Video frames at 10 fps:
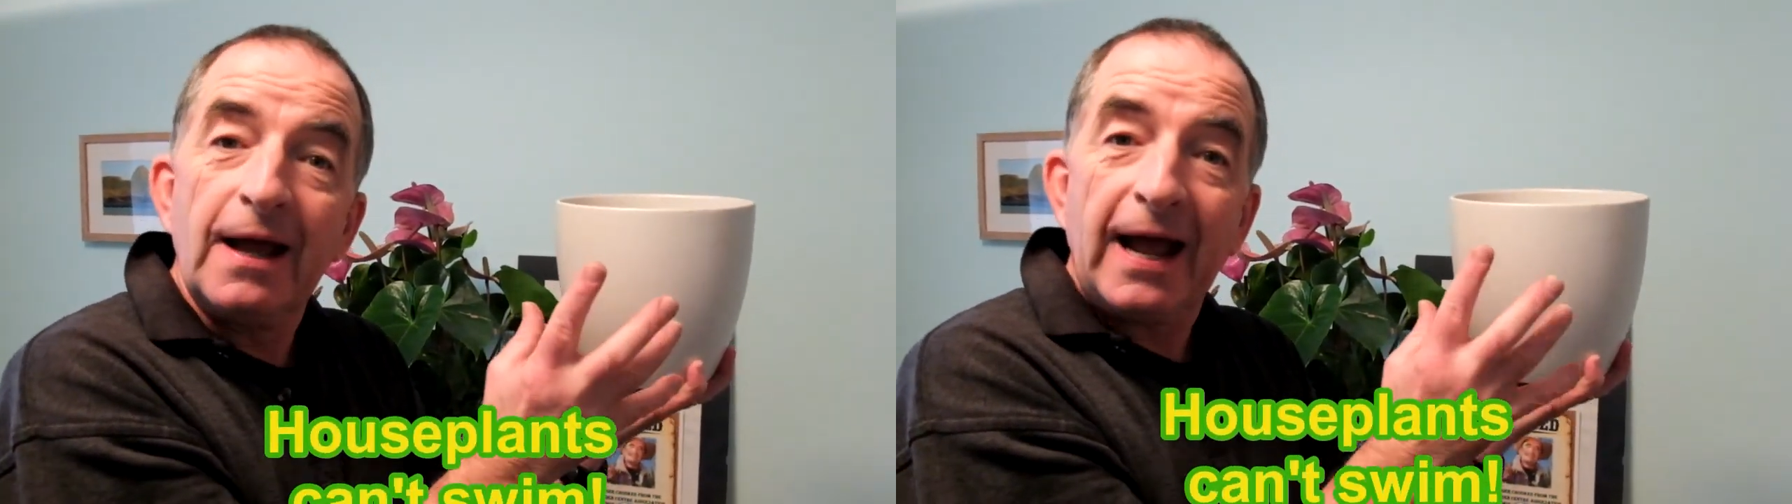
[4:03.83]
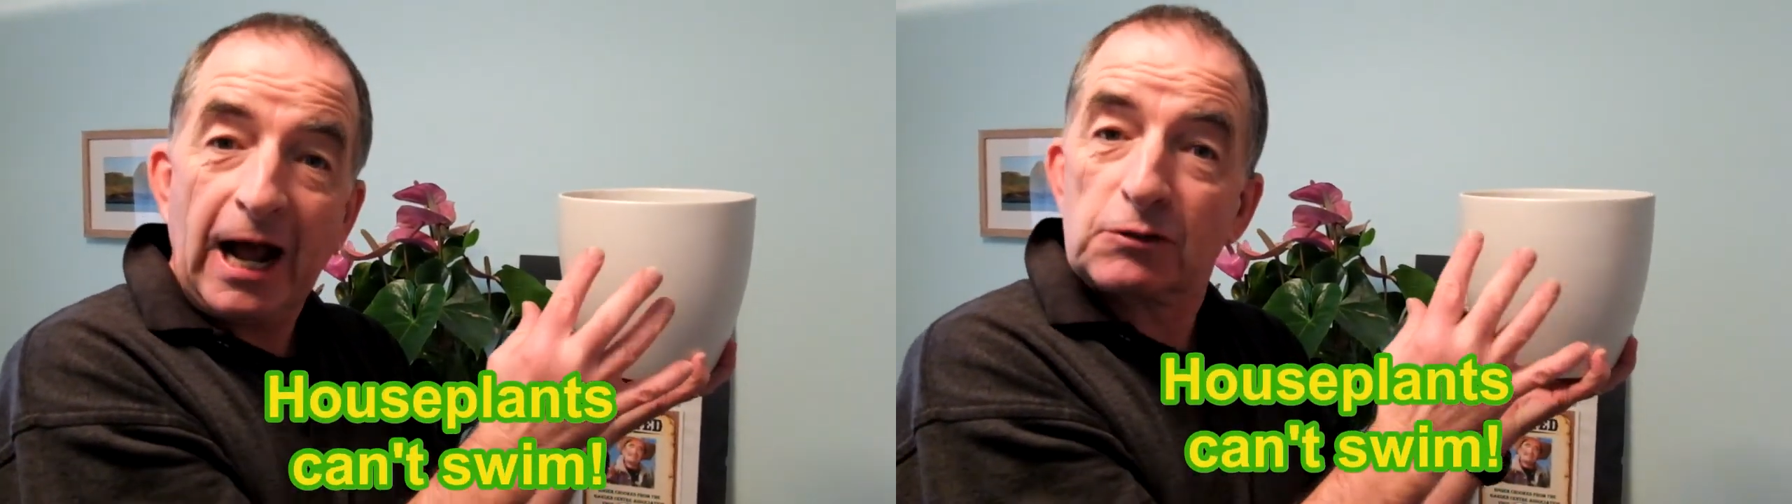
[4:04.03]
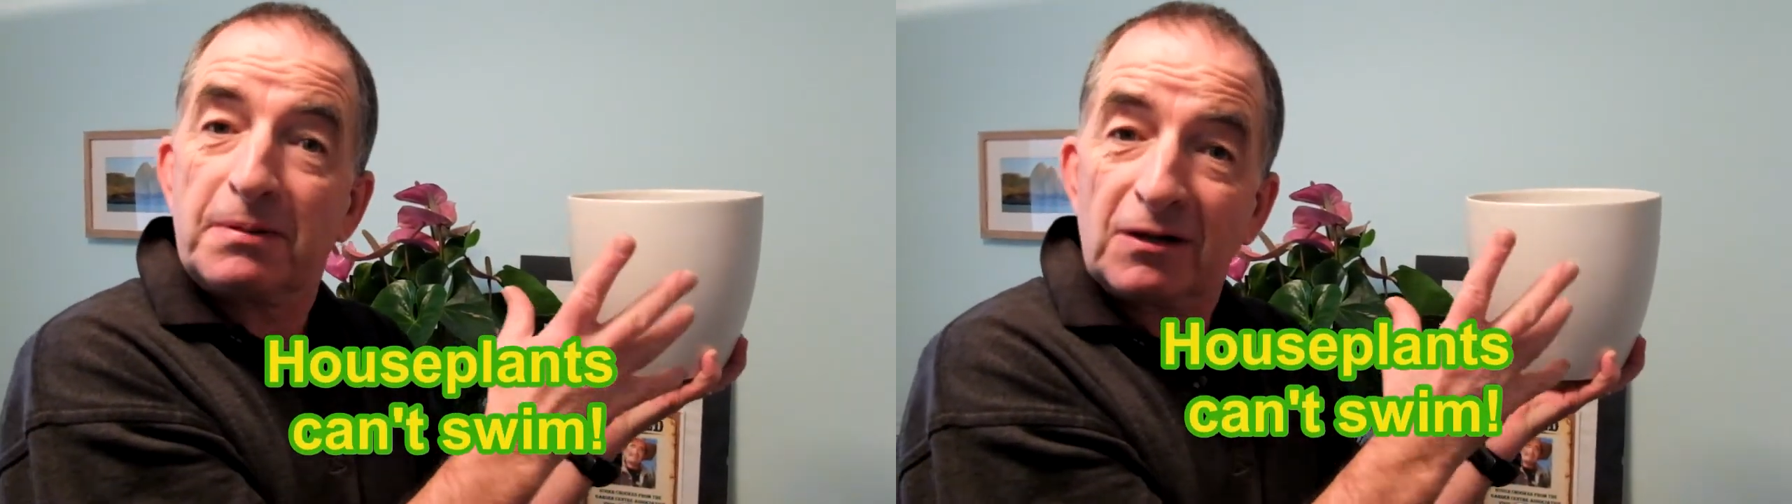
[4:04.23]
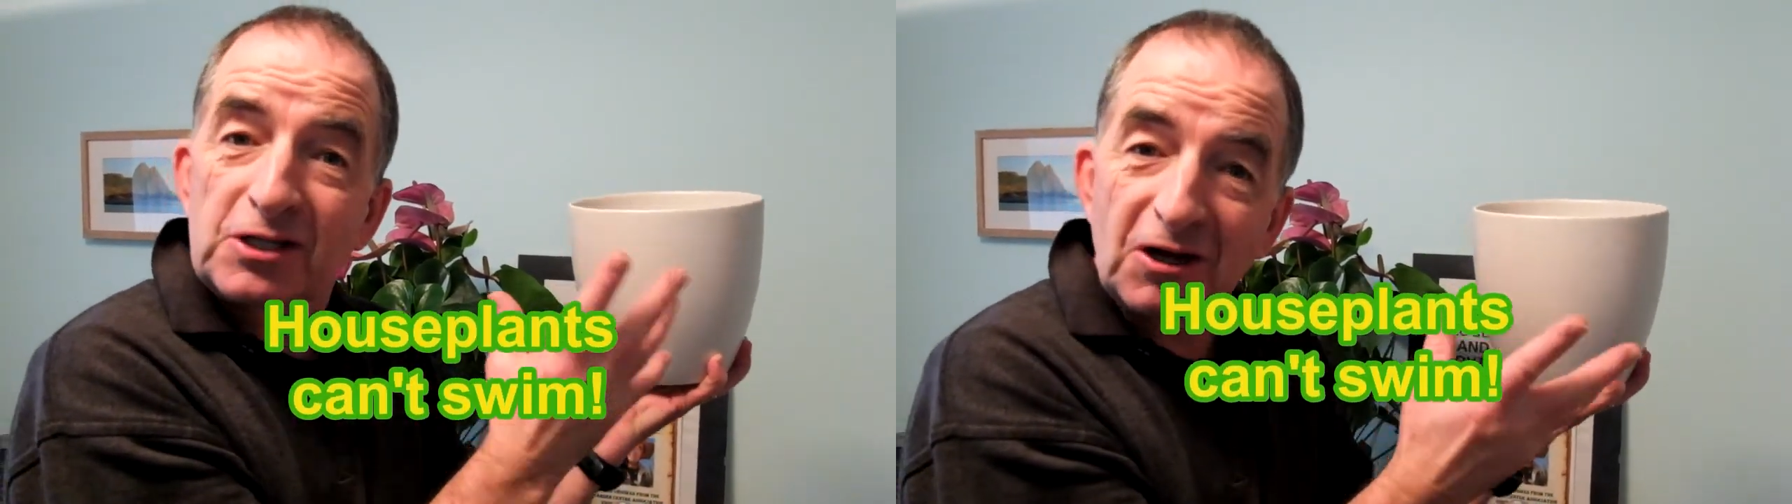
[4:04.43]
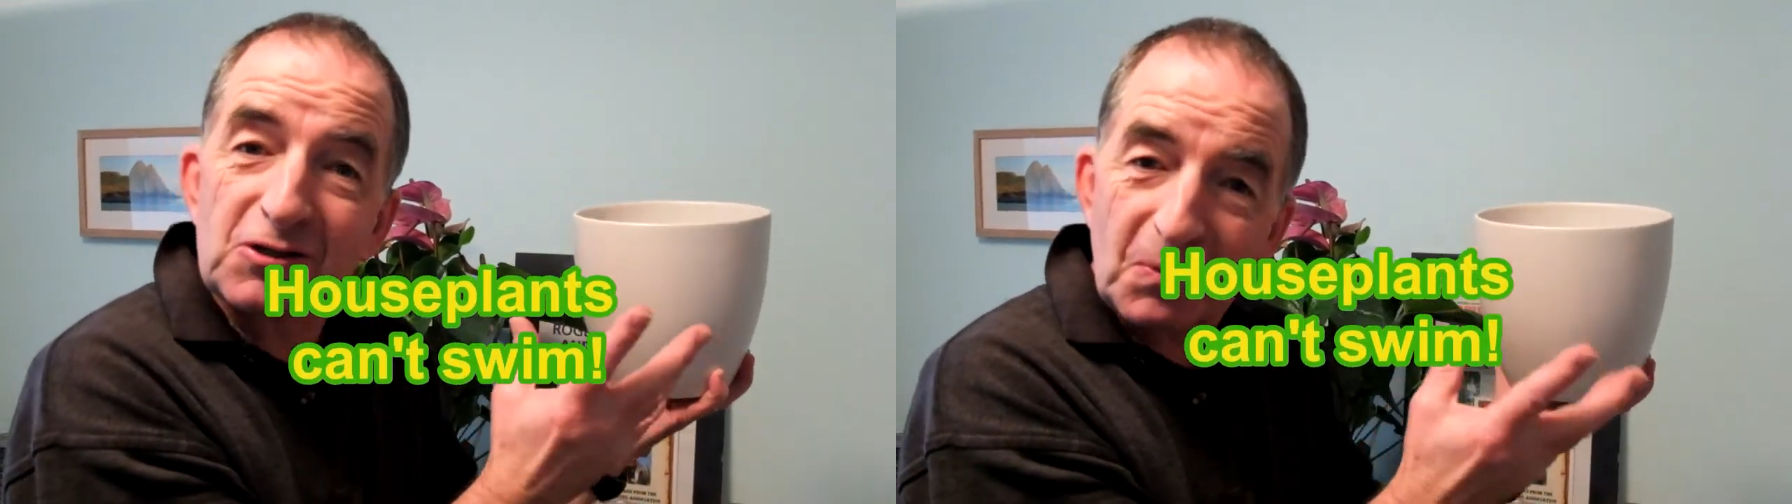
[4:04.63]
houseplants
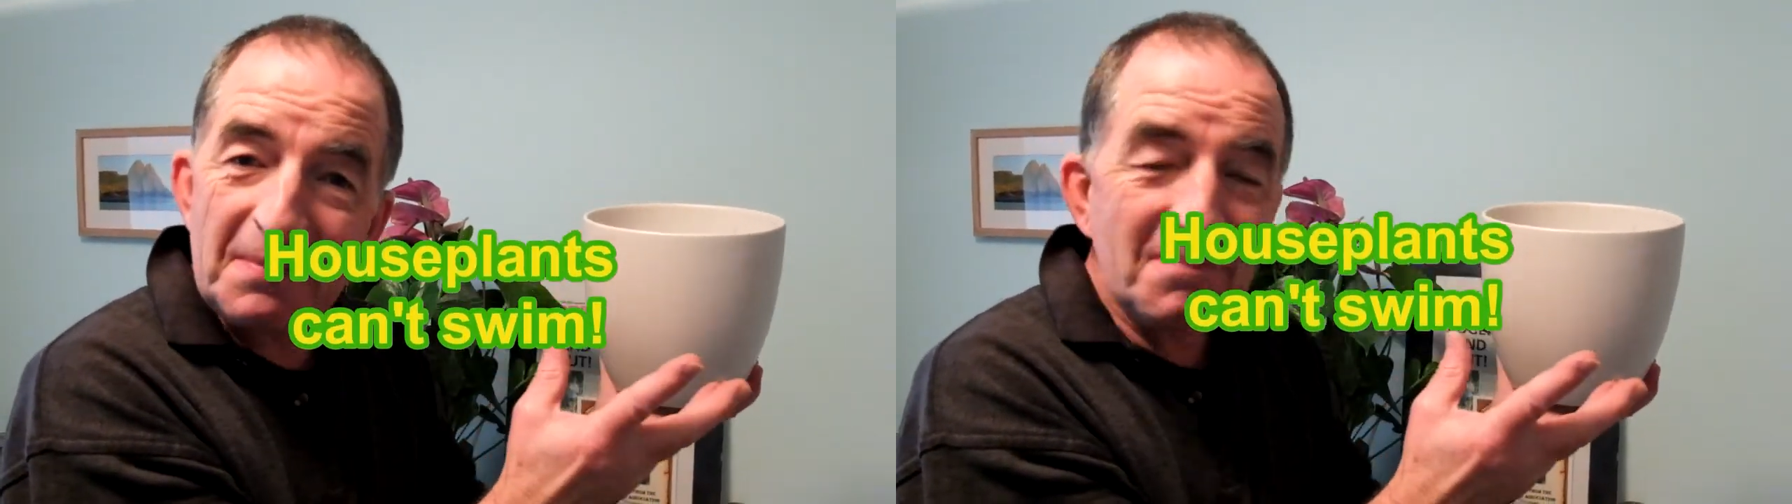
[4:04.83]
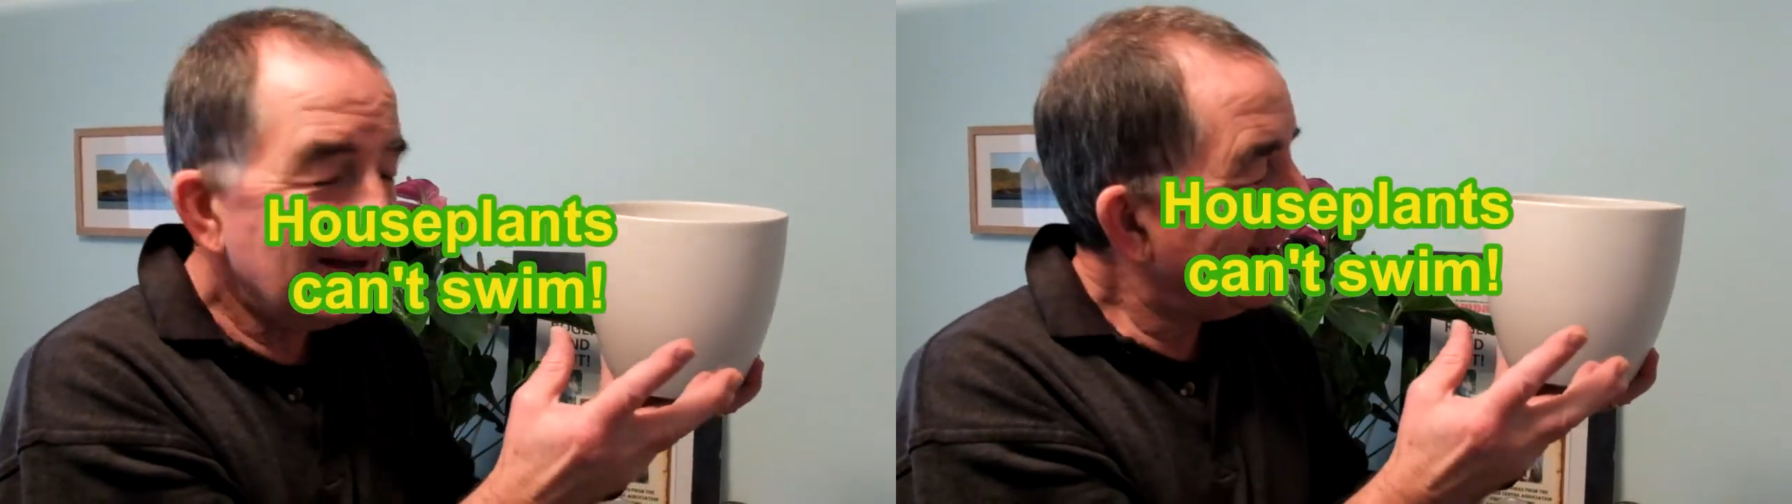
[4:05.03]
can't swim.